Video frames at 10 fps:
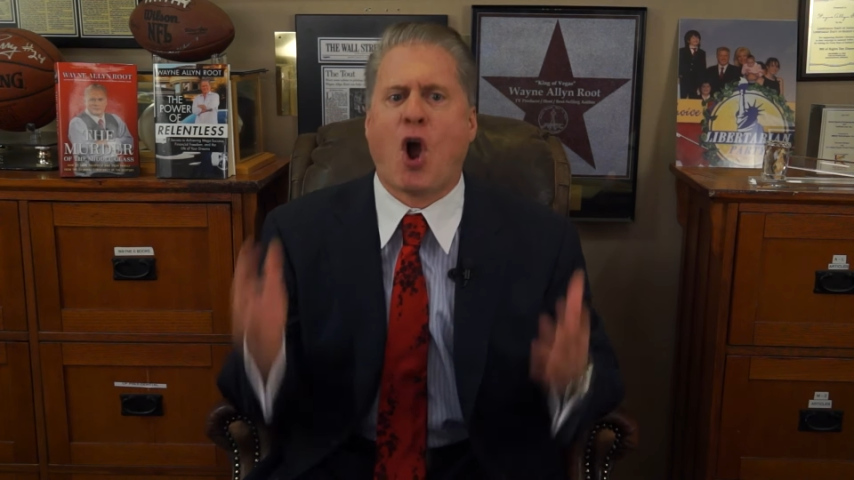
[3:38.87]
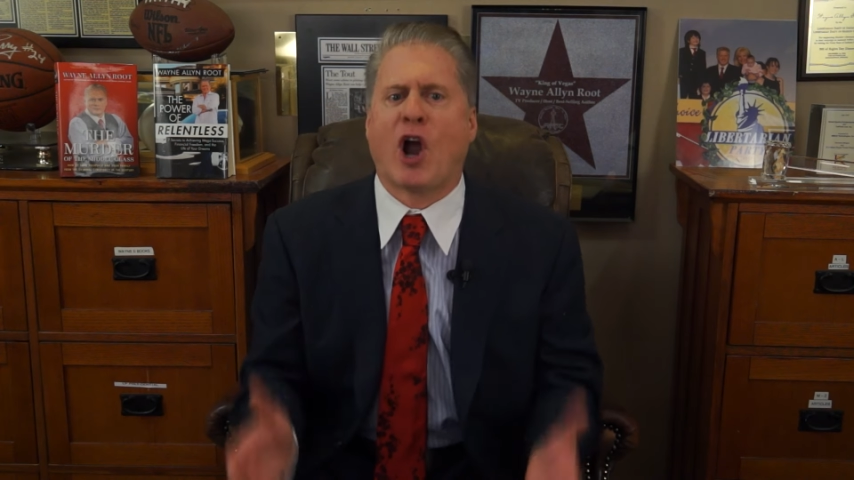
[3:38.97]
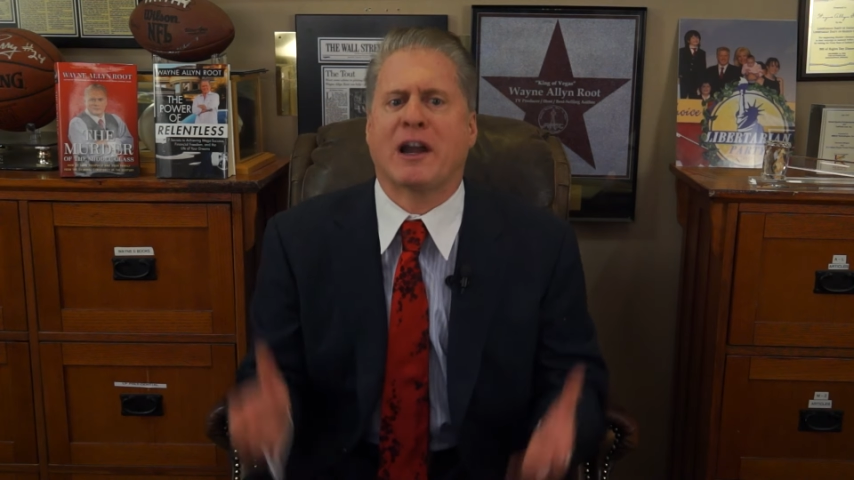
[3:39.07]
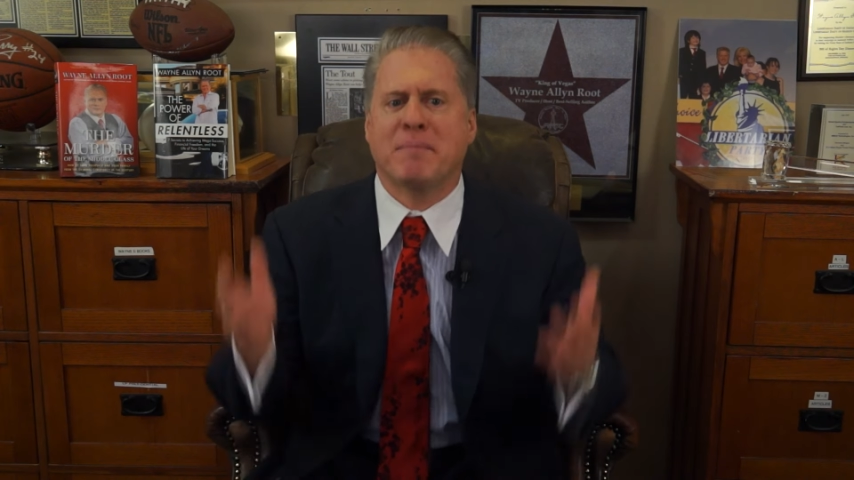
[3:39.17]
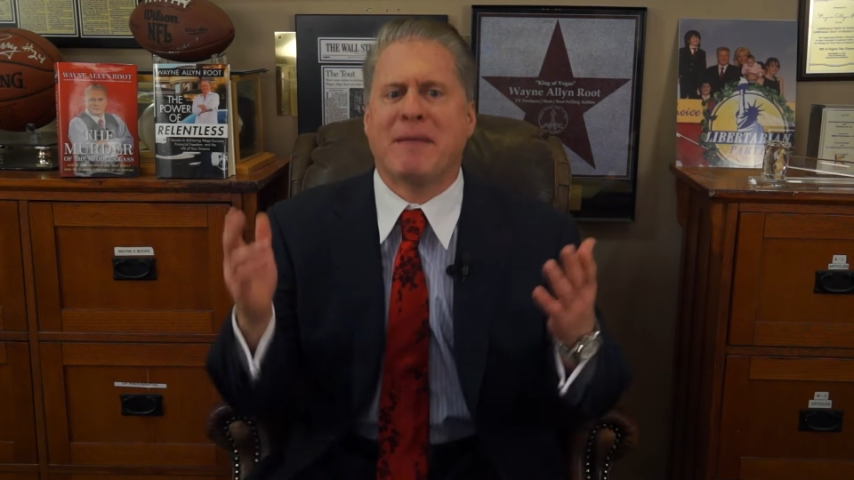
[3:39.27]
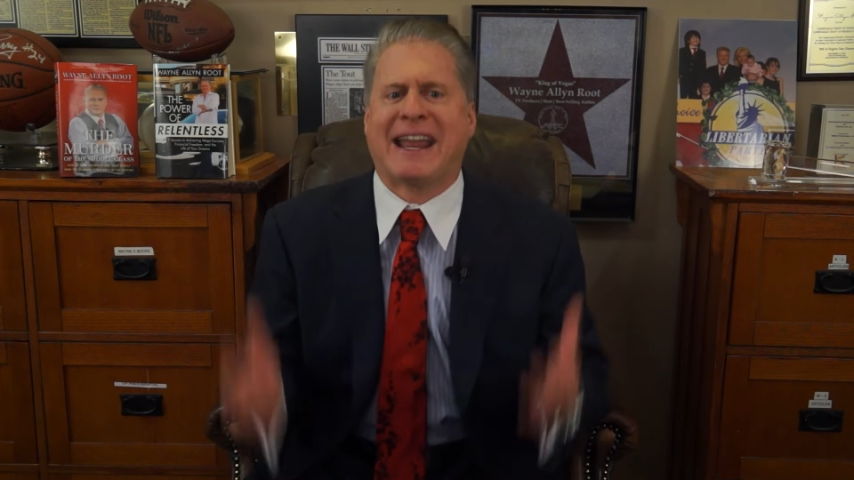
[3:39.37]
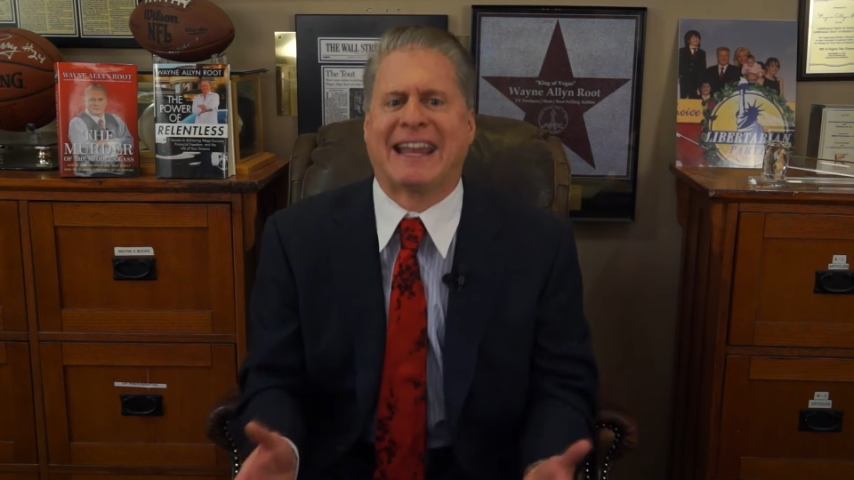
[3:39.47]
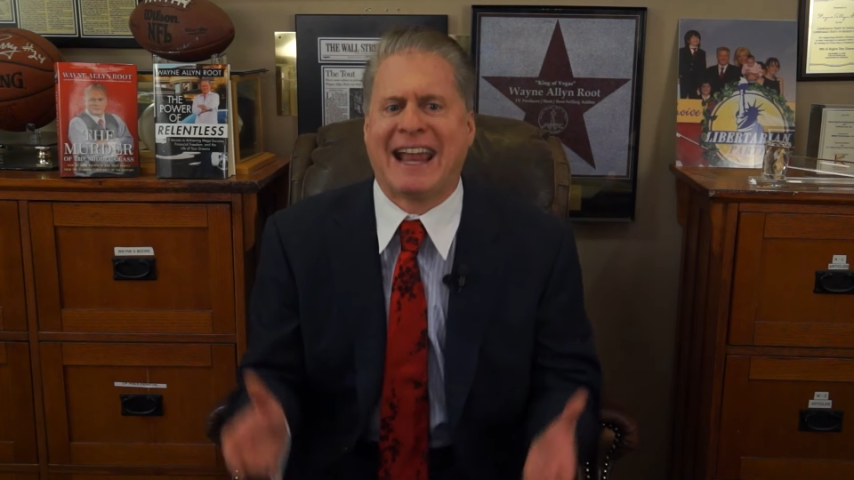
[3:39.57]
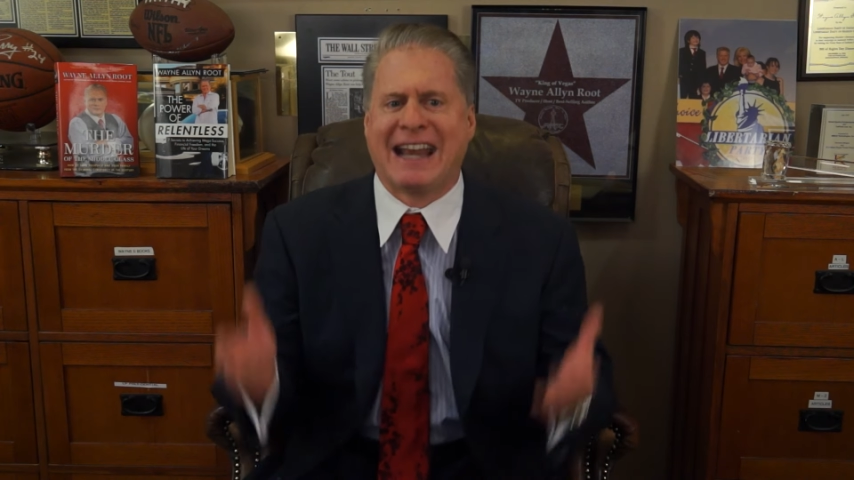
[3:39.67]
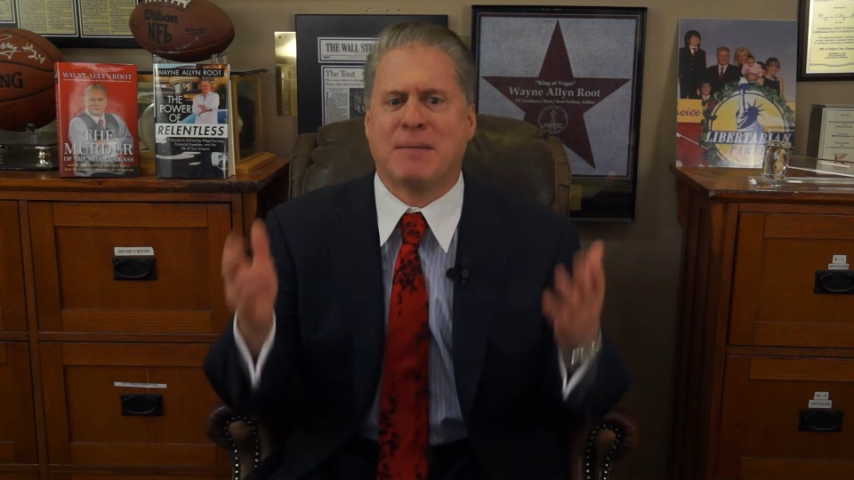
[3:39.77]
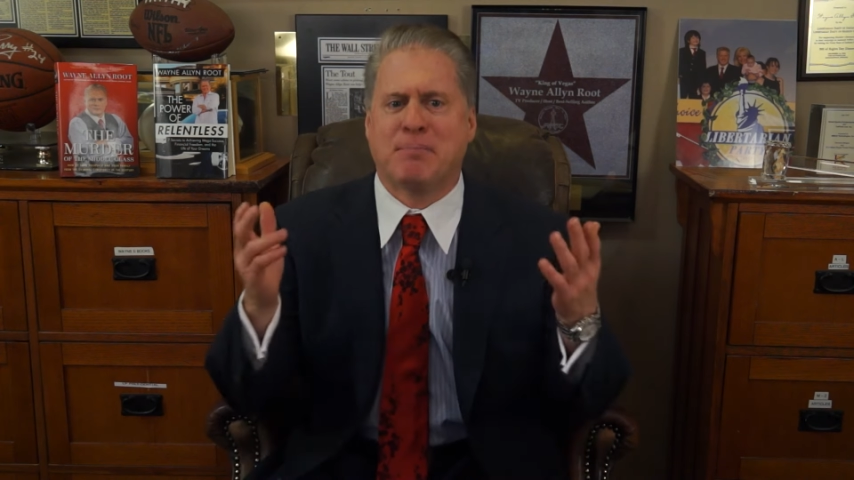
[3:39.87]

aren't making any